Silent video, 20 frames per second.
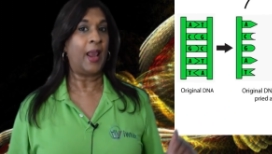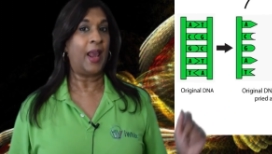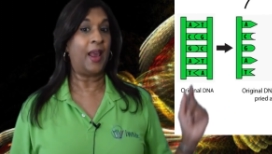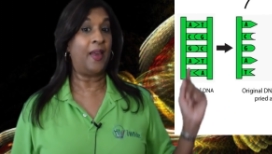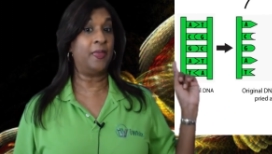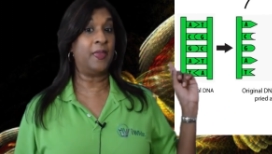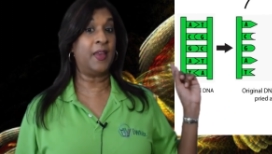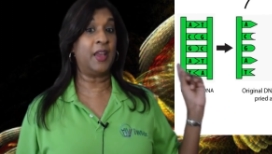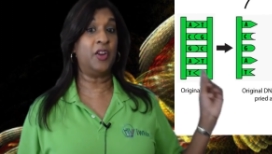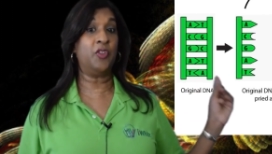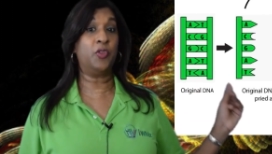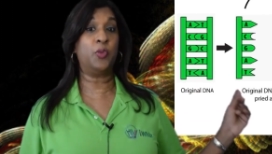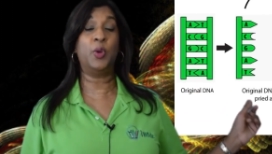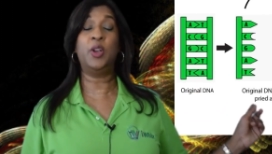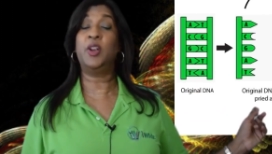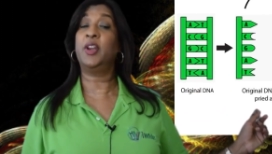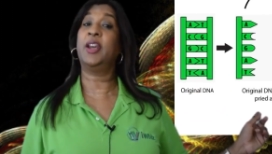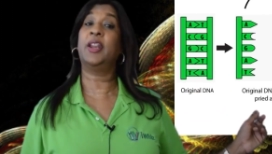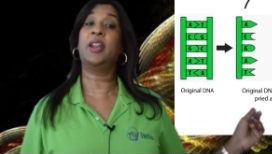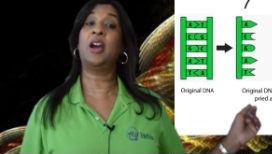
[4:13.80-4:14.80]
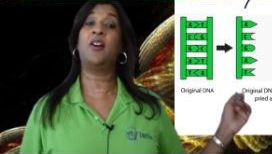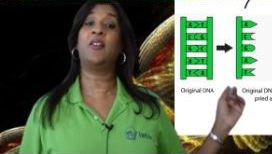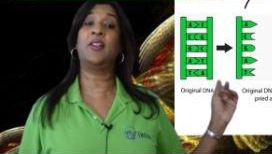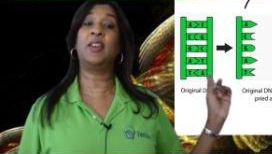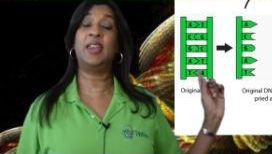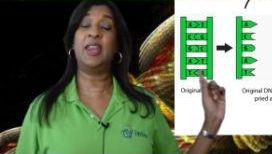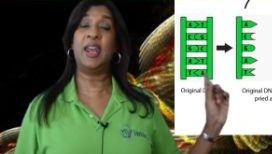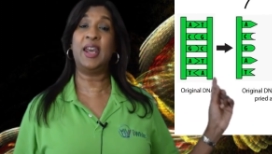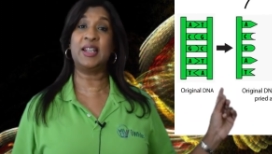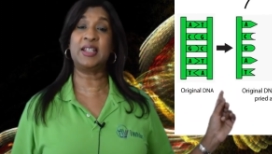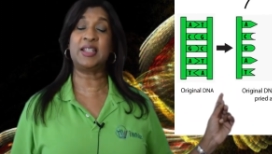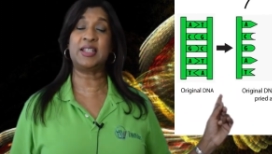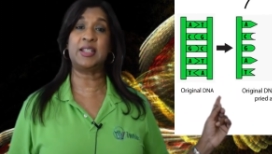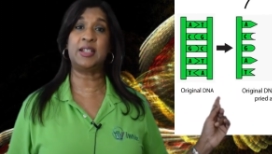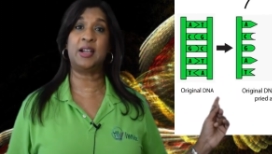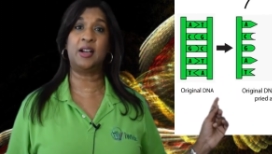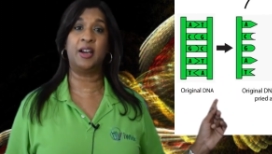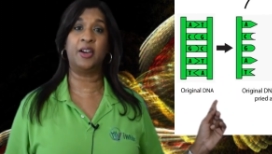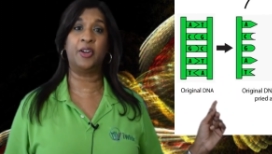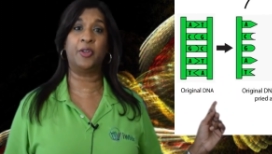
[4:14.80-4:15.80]
And then if we look at our next
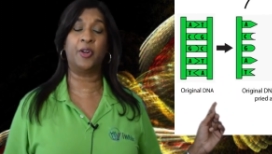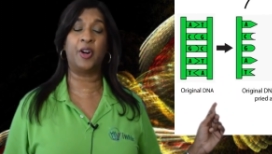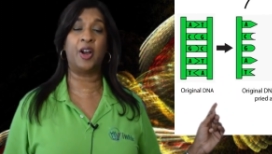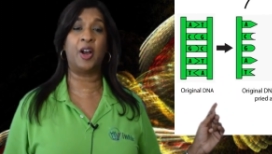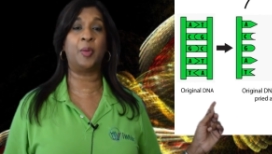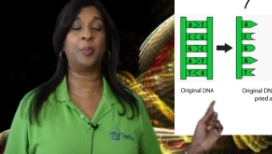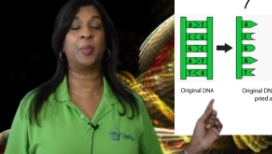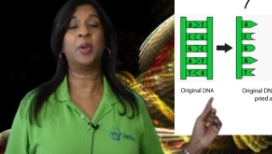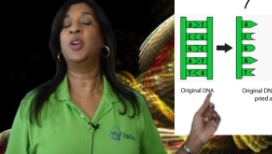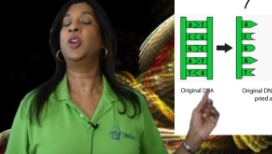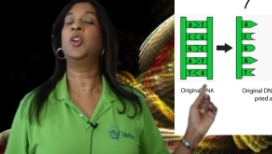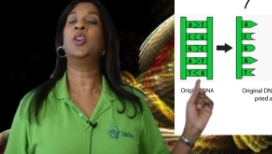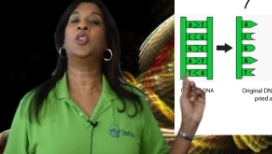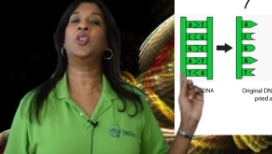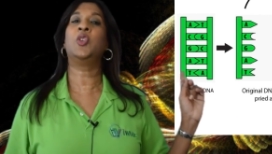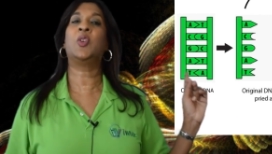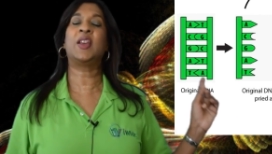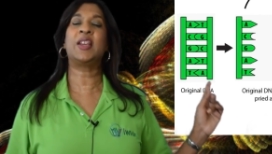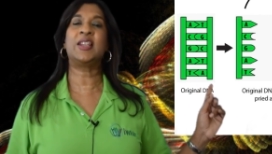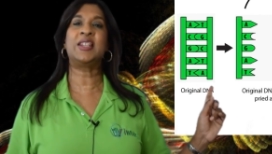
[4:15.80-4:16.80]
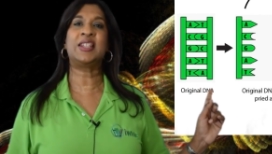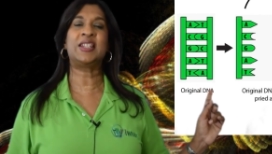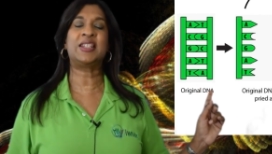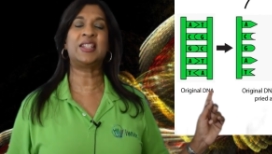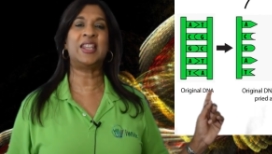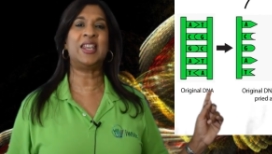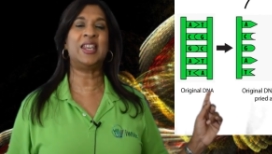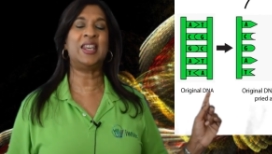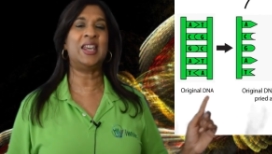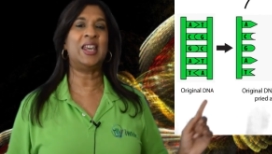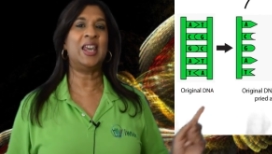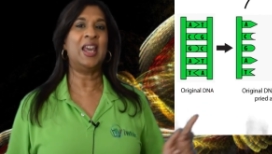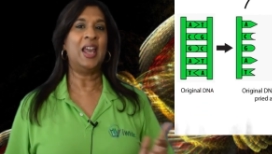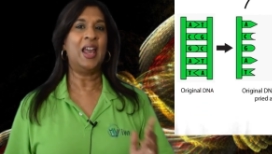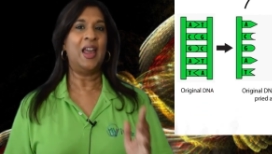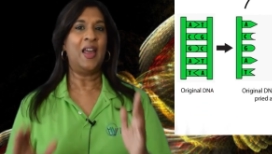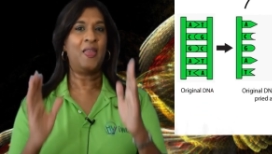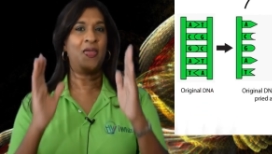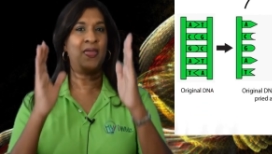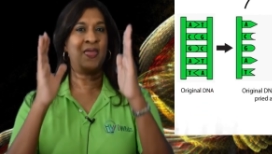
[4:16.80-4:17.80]
diagram, you can see
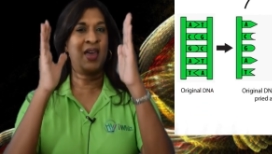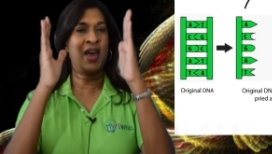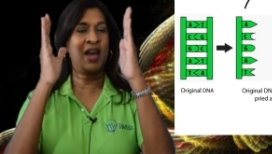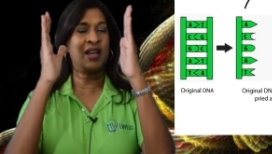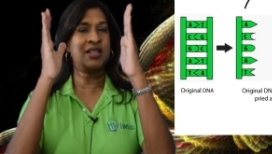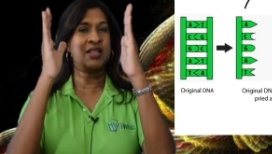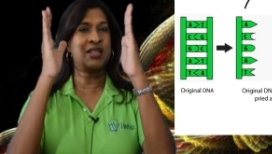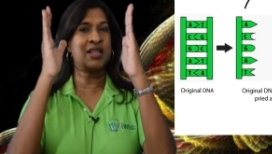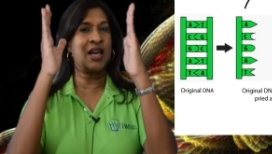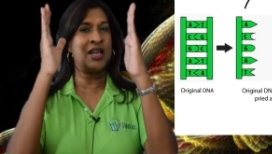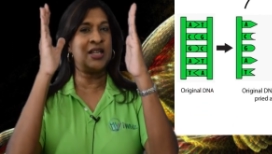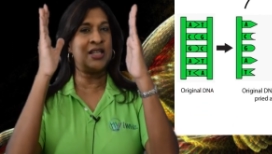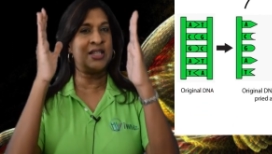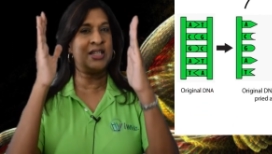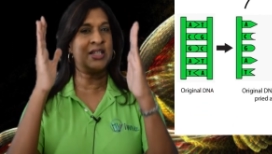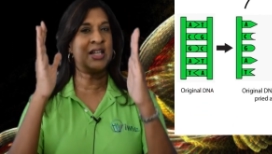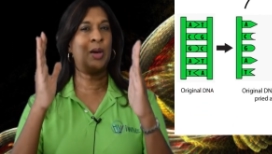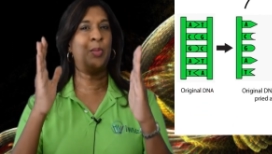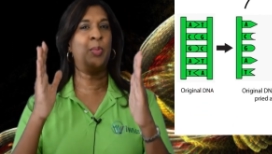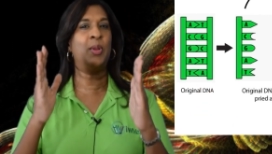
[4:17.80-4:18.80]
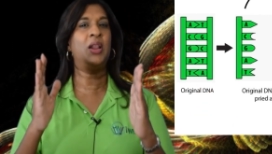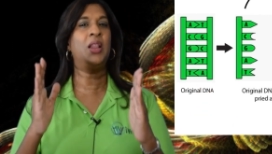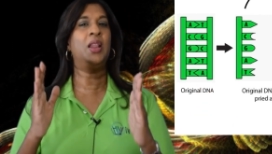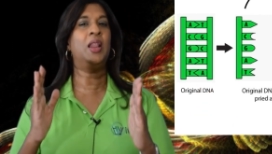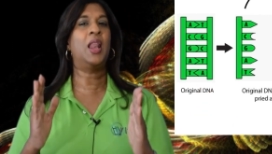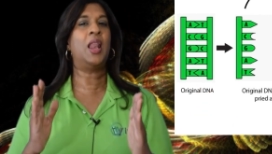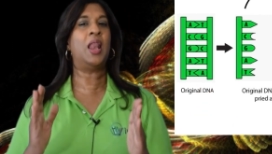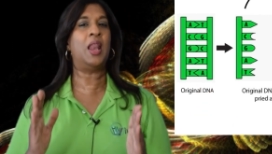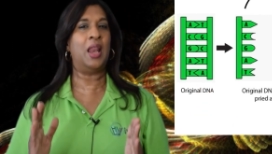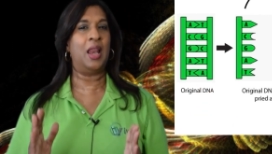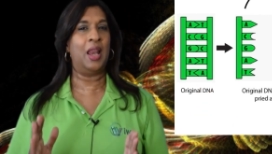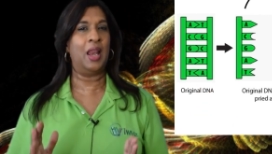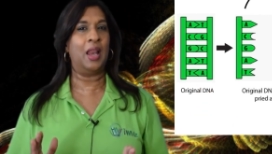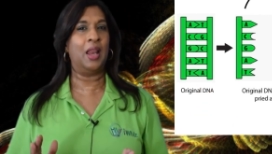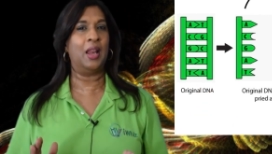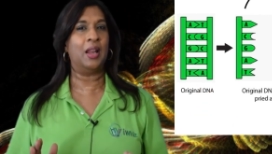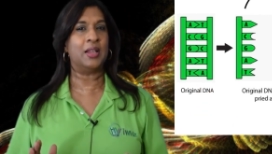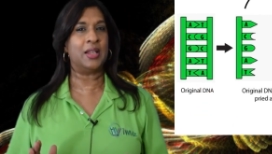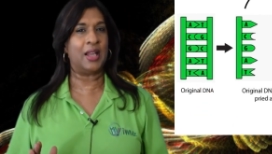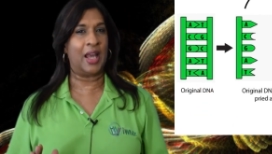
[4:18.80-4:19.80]
that
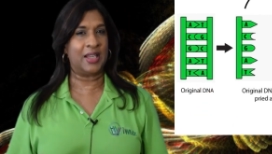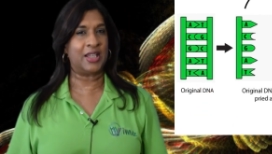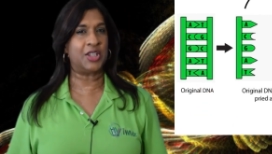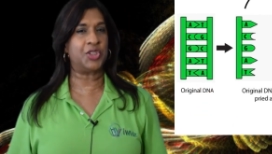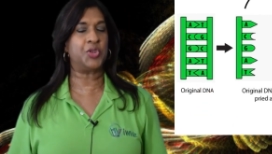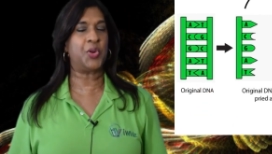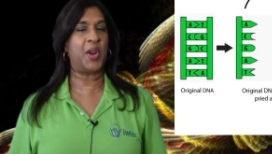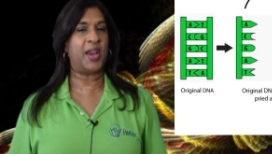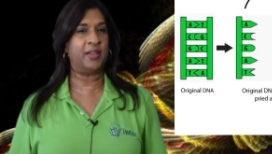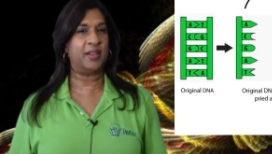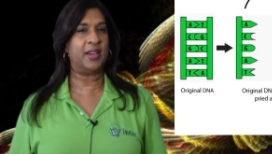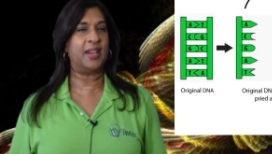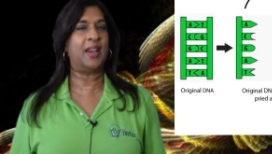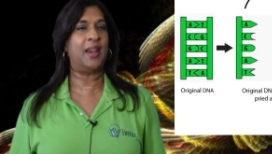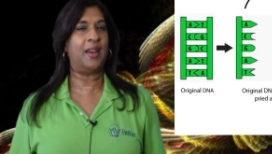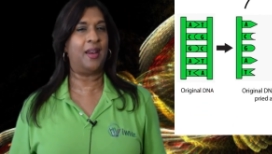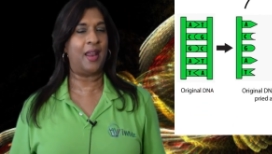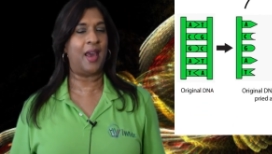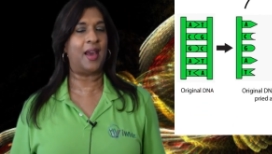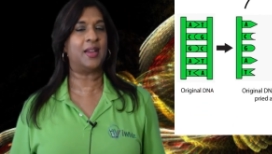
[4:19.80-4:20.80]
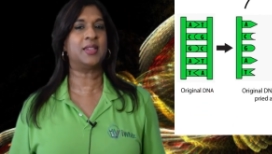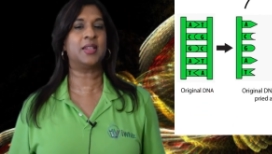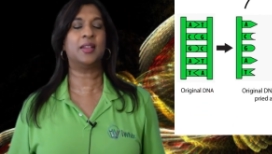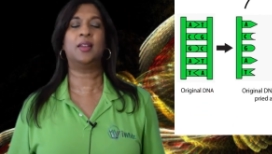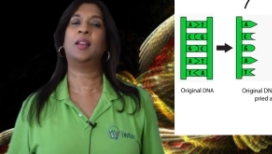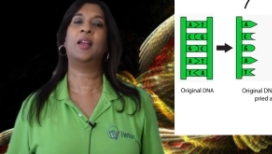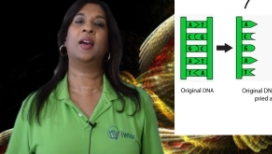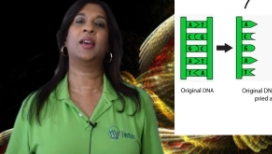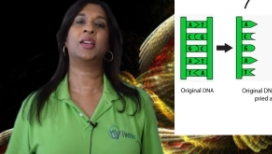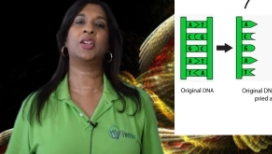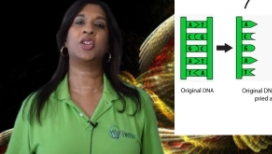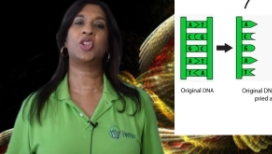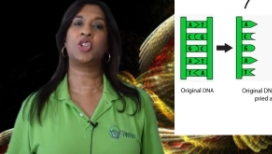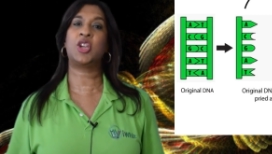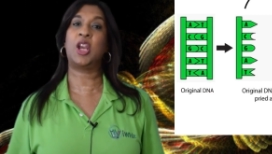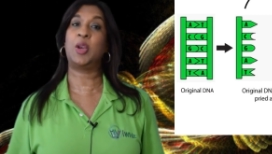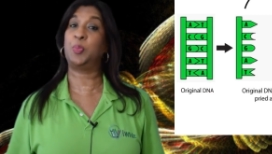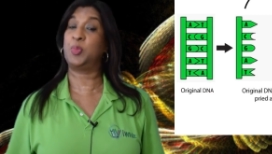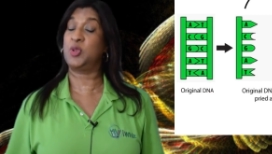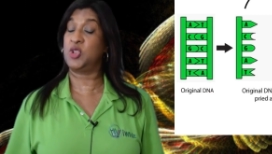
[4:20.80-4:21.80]
double-stranded ladder-like
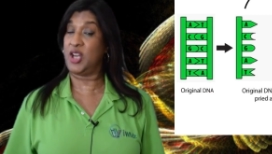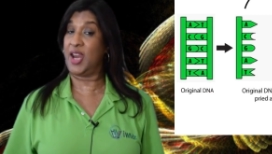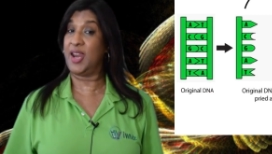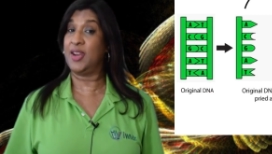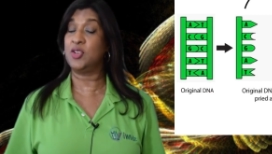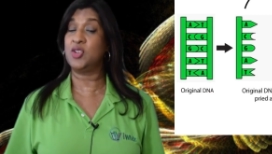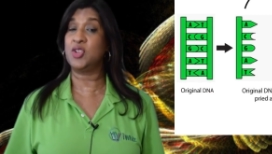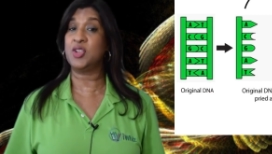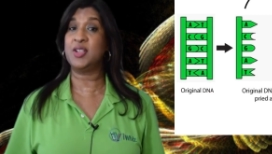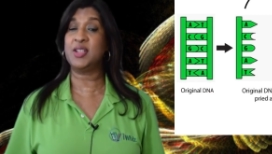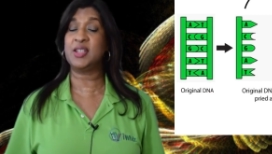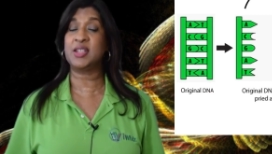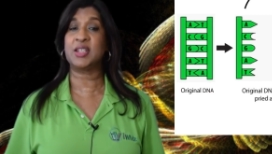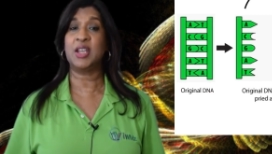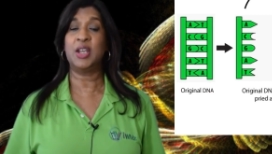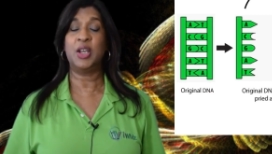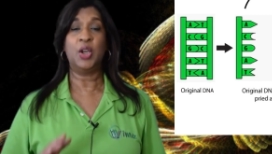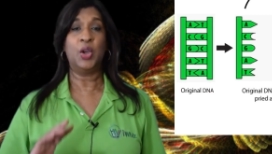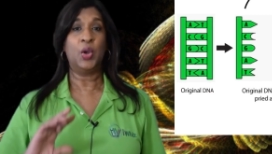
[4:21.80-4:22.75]
shape changes,